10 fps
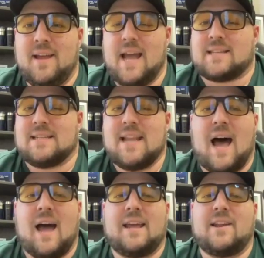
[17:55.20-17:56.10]
It's
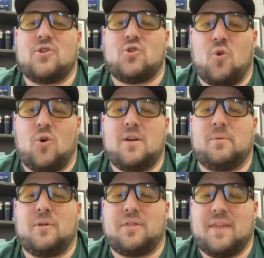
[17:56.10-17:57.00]
not an
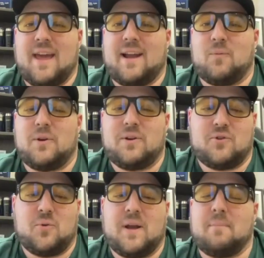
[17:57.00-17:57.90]
enjoyable thing when you're
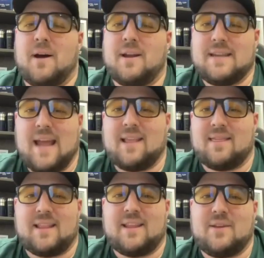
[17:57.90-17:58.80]
doing a mundane
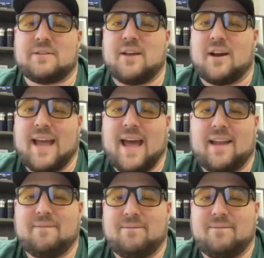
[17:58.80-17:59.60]
thing that you suck at.